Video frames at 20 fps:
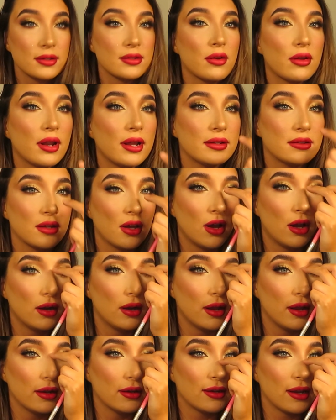So I like to
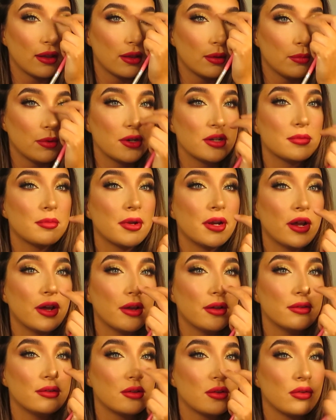highlight down the bridge of
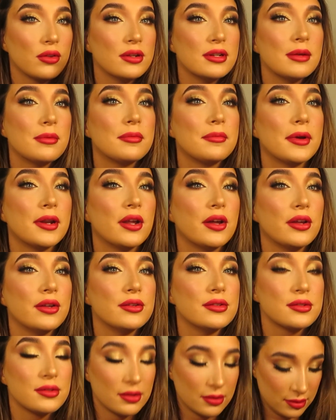my nose, on the tip of my
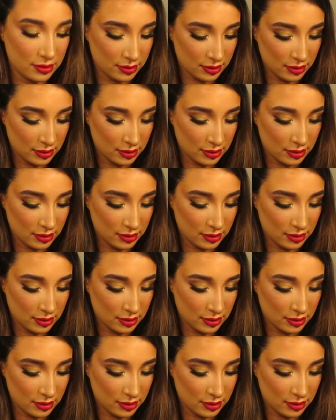nose.